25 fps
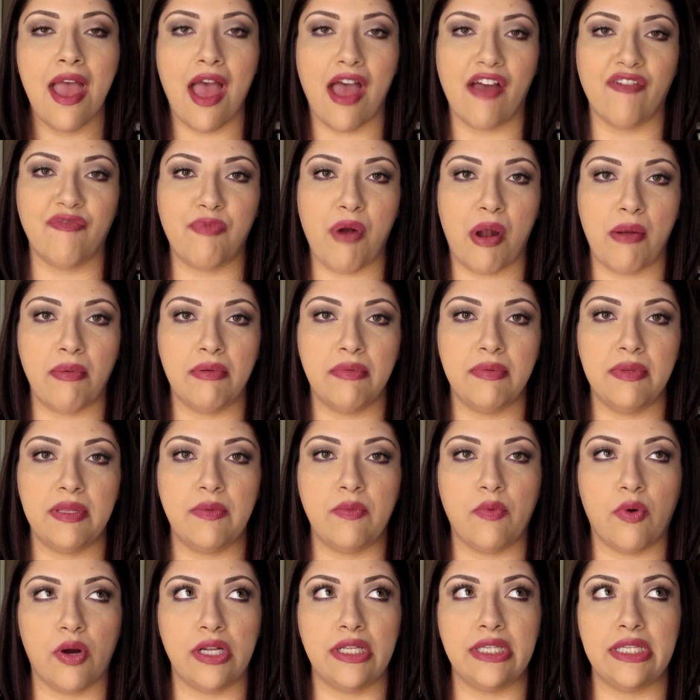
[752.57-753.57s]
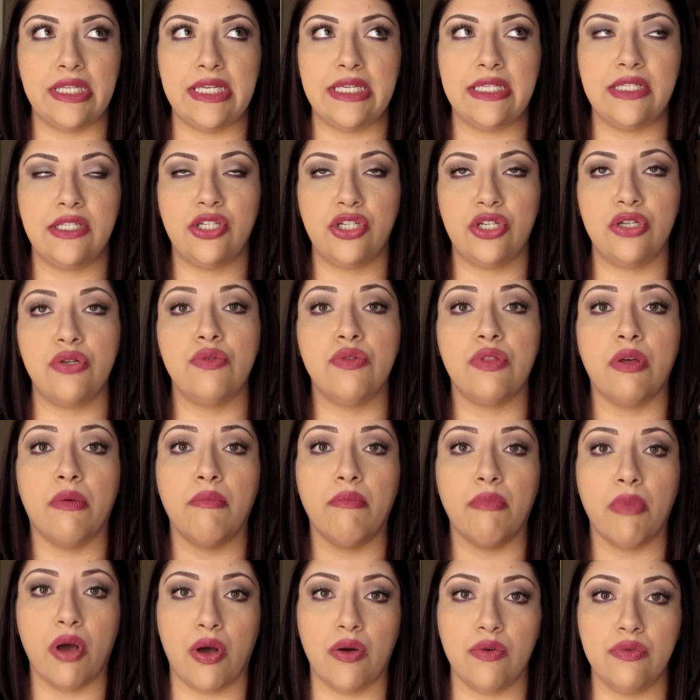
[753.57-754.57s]
I've probably worn these 2 the
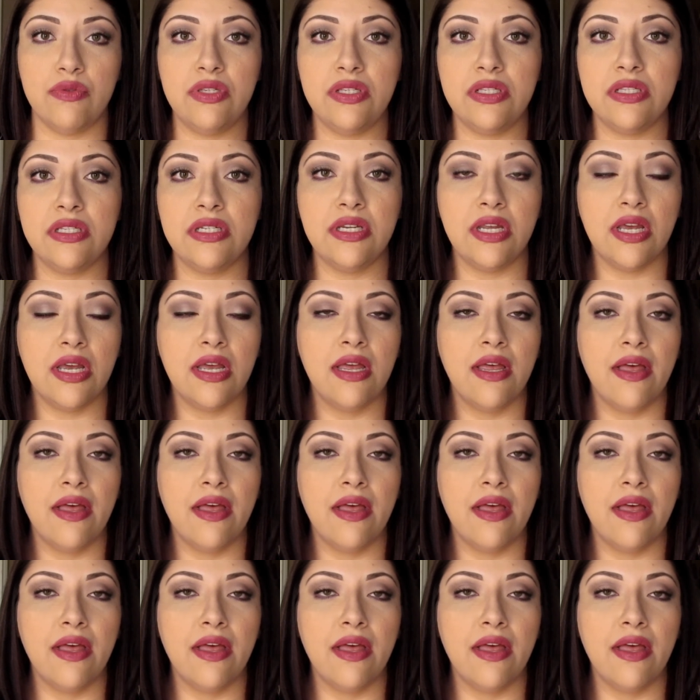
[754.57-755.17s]
most